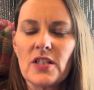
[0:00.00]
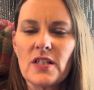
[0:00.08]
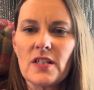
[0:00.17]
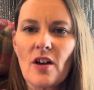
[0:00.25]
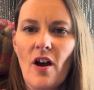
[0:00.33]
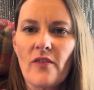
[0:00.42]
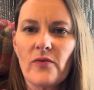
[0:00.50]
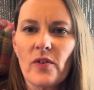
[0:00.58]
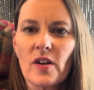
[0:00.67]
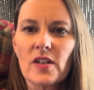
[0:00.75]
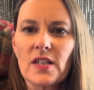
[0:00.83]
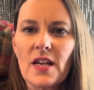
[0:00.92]
She's off
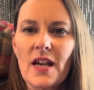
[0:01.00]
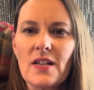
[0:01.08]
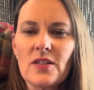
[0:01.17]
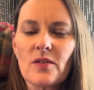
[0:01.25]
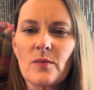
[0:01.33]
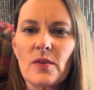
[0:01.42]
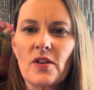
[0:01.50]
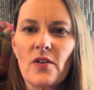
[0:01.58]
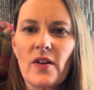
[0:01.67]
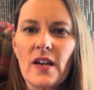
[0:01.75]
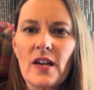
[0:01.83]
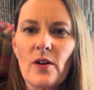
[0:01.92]
work today, so I'm going to
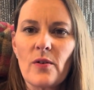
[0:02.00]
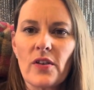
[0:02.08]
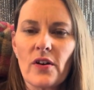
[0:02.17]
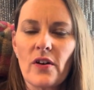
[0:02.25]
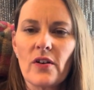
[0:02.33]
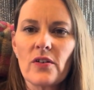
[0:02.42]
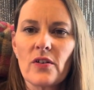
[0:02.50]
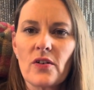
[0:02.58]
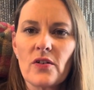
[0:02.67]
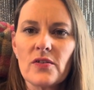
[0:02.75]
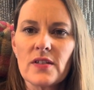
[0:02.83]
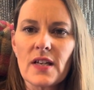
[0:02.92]
go hang out with her and the
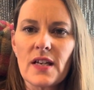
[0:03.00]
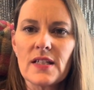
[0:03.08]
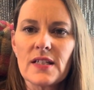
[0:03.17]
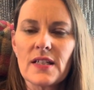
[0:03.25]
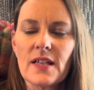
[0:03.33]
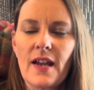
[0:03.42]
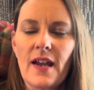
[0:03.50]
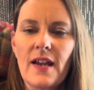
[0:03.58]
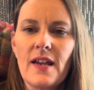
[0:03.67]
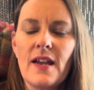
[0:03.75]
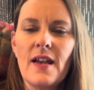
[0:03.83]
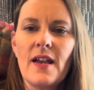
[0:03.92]
girls again today,